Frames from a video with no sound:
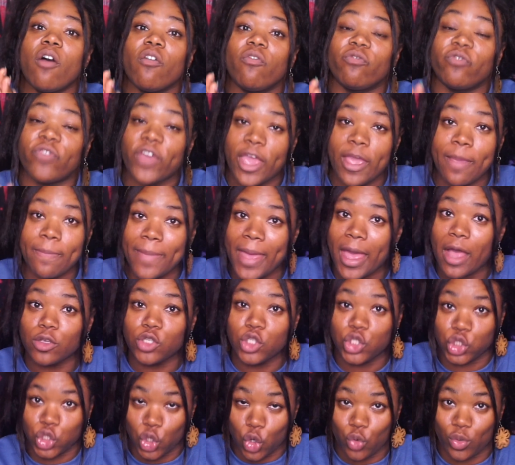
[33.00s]
female
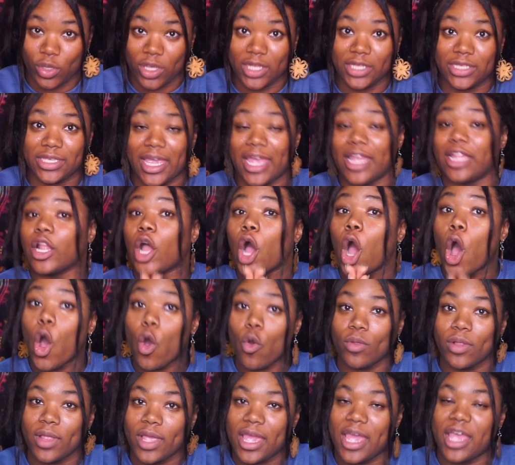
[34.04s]
students and
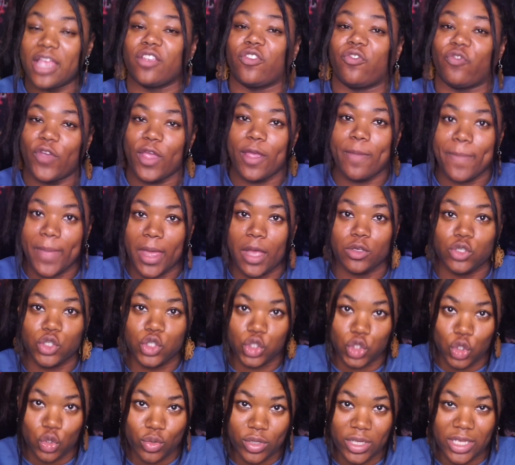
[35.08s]
only his female
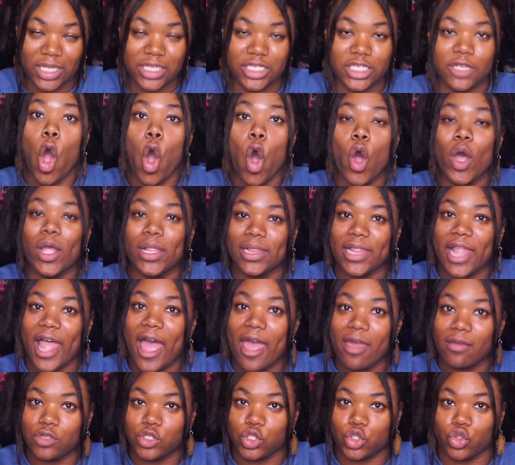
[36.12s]
students on
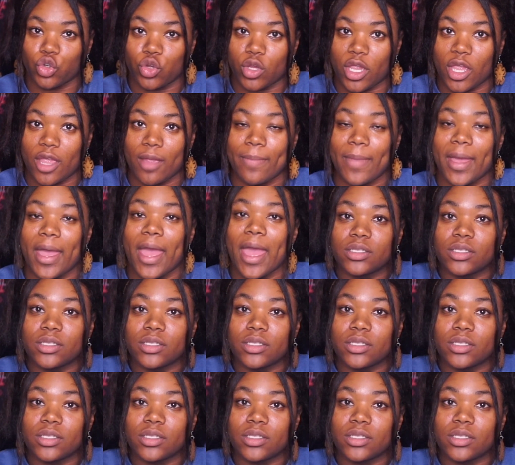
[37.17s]
live stream